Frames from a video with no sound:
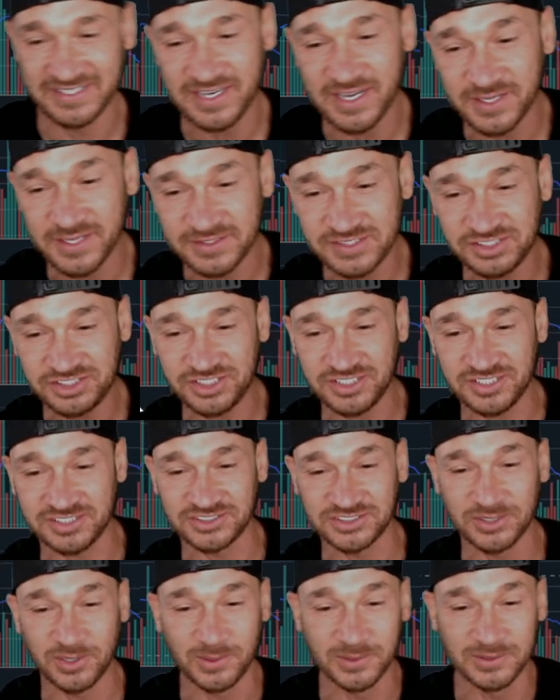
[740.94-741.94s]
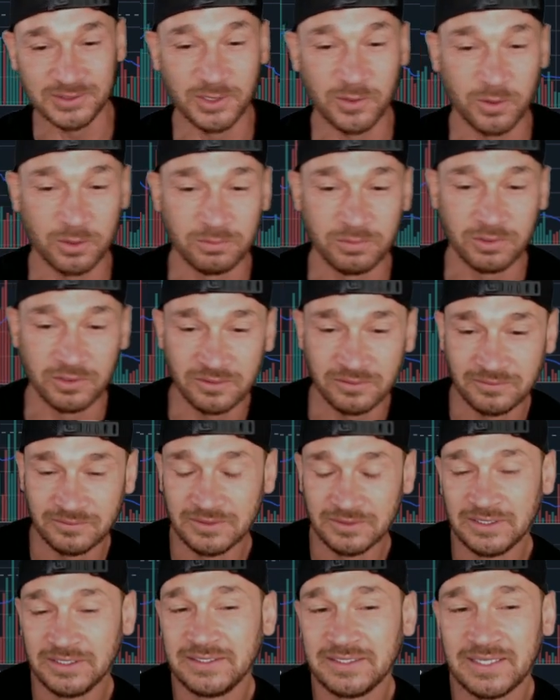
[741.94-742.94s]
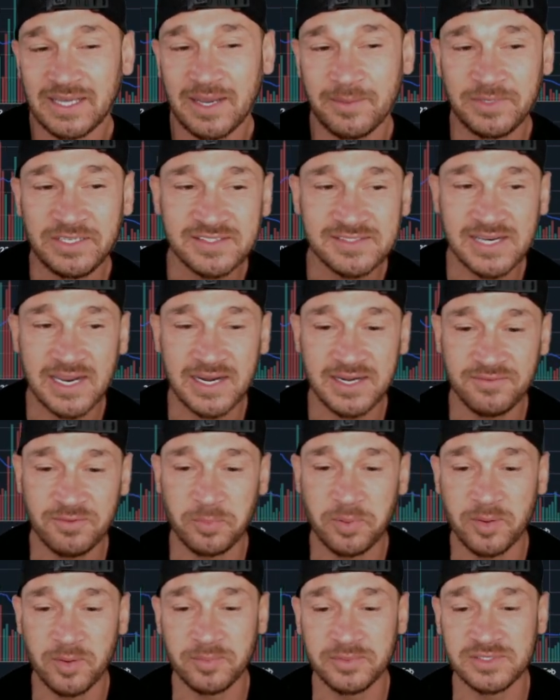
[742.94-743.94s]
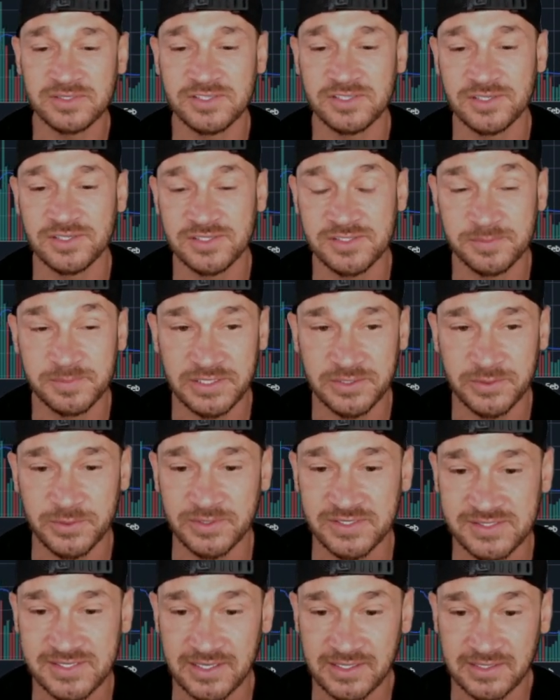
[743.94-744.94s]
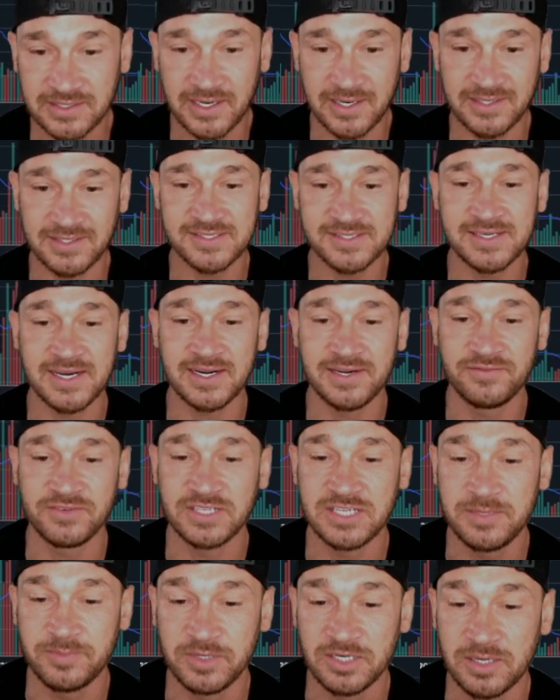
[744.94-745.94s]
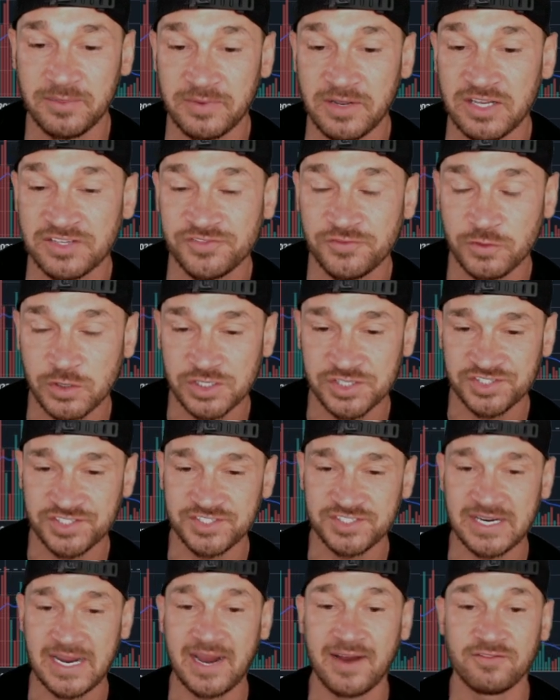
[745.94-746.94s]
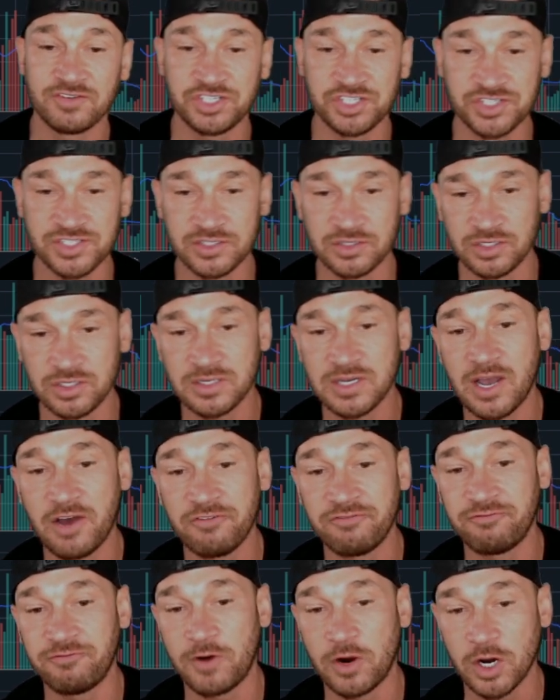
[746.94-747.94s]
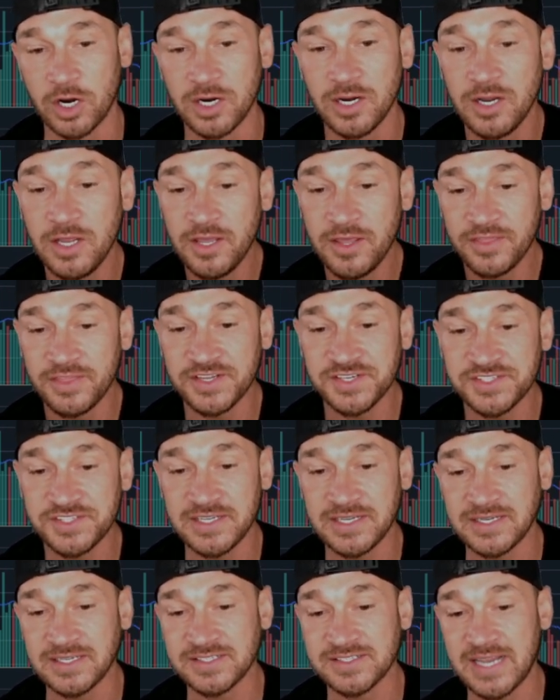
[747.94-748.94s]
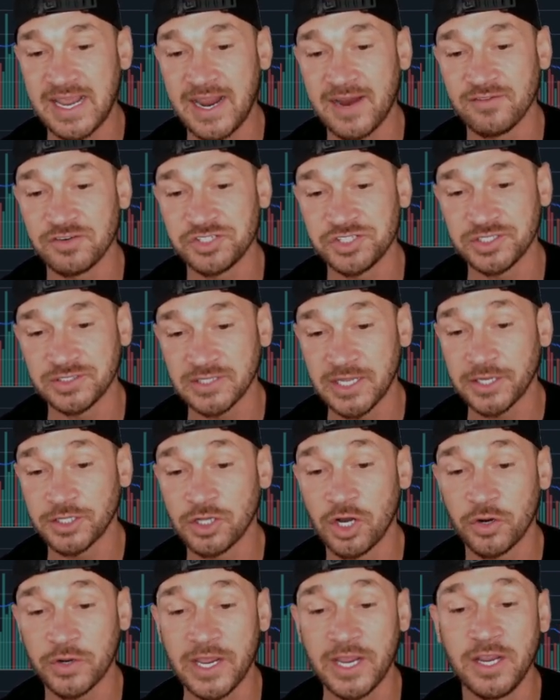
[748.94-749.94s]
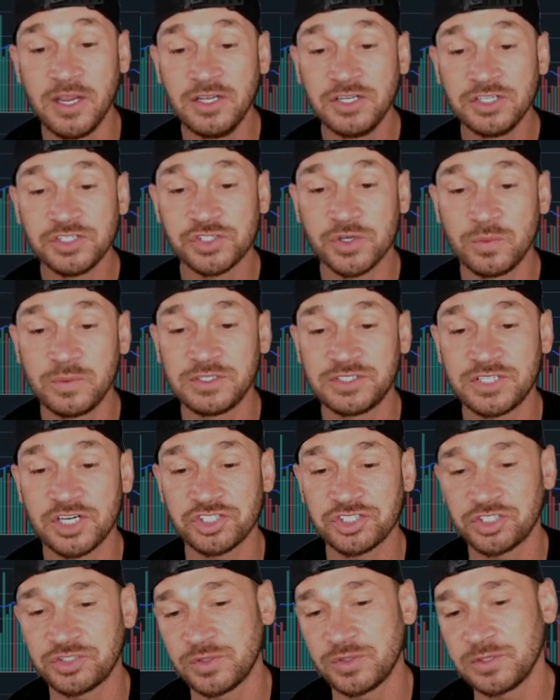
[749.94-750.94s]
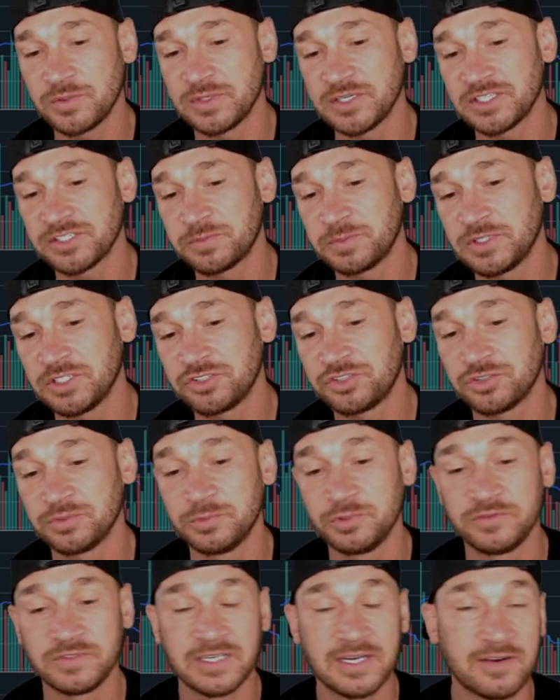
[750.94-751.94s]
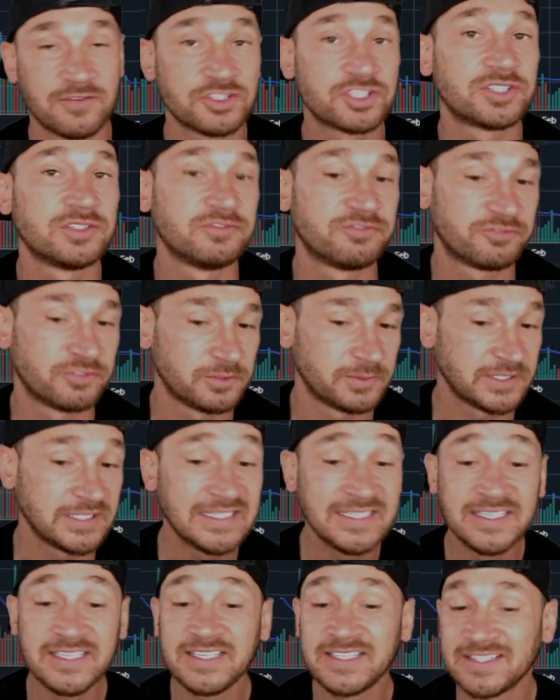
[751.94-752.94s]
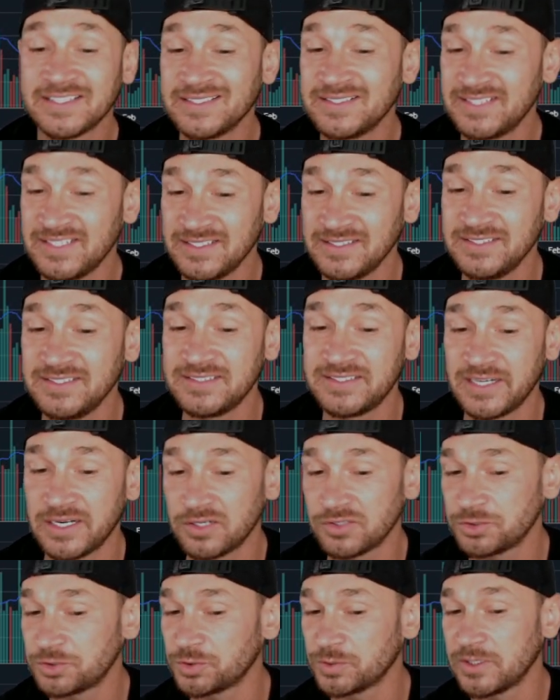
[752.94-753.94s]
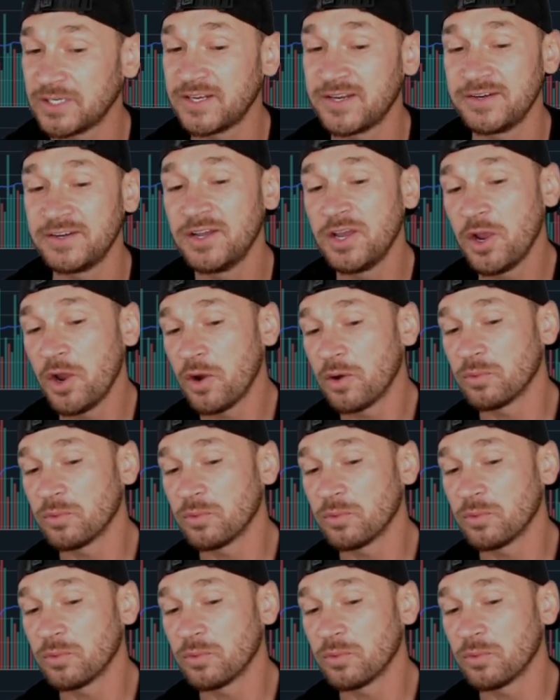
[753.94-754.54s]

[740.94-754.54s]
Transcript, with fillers: Yeah, this shit is going lower, bro. I mean, it's not even pumping as hard as Bitcoin. It's like not, it's not even keeping up as far as its averages. And look how far this thing is averaging. Like, okay, so we touched the twenty-one exponential moving average, confirming the daily downtrend.